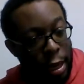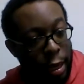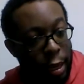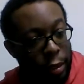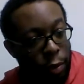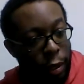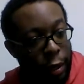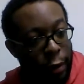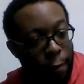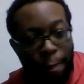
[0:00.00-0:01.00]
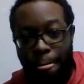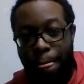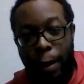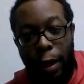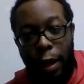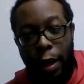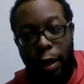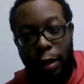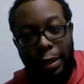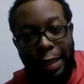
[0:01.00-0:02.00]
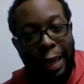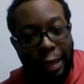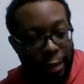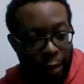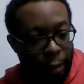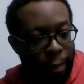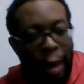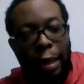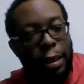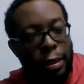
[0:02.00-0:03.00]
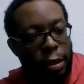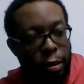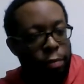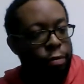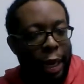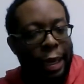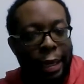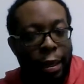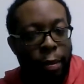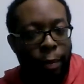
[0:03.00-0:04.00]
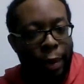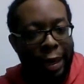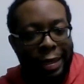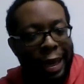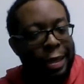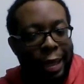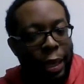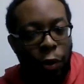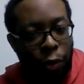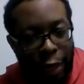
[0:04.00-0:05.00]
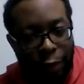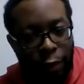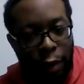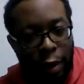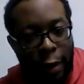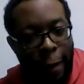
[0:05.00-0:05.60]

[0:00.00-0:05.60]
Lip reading: Guess what? The Saints demolished Brady and them, and the Saints didn't get no credit for it.